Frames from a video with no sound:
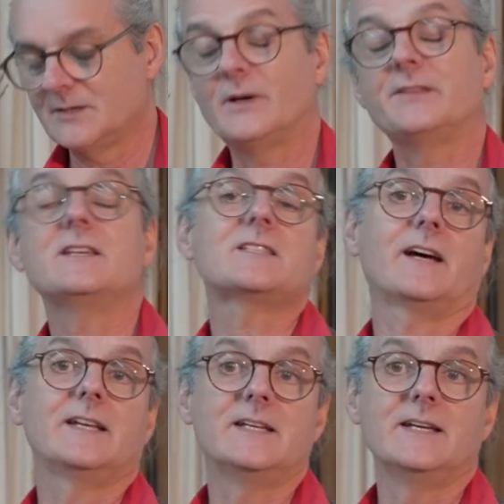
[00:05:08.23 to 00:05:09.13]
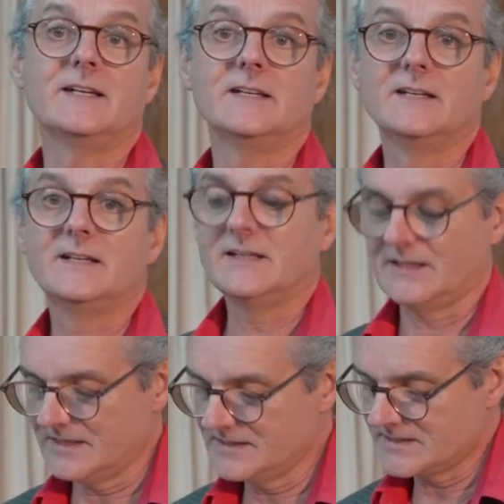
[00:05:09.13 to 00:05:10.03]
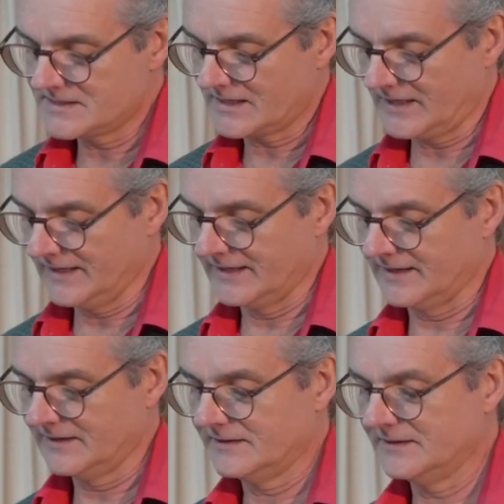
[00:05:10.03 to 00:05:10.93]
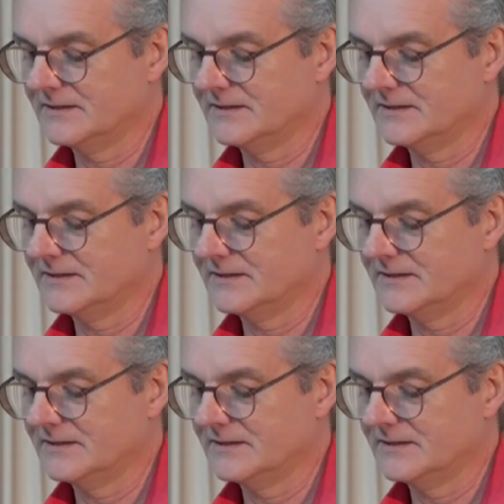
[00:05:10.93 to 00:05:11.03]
but this idea is clear.